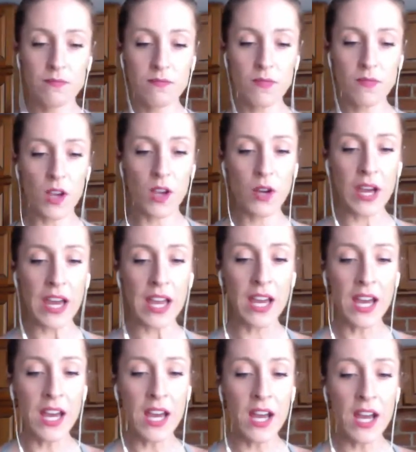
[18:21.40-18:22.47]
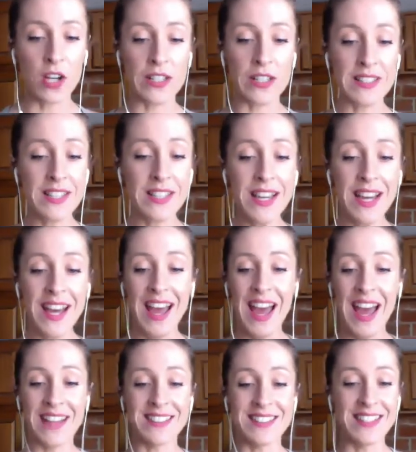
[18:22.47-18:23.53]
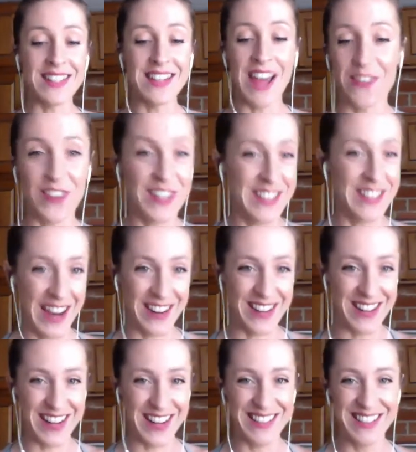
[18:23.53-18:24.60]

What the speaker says: Okay. Christy has never doubted us.